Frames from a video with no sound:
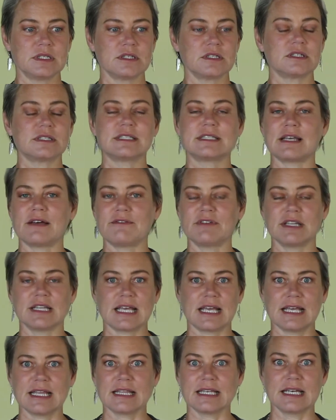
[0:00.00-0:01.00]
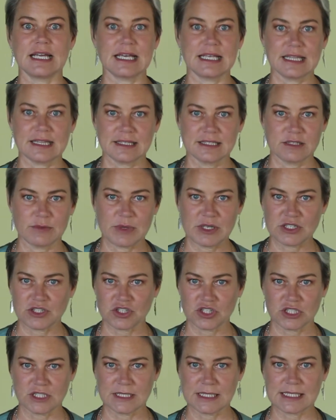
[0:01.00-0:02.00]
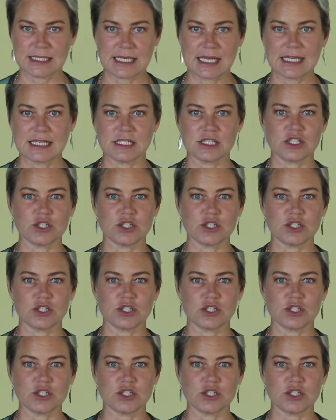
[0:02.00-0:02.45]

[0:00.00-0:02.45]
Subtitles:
7th, 8th, 9th dimensional sites,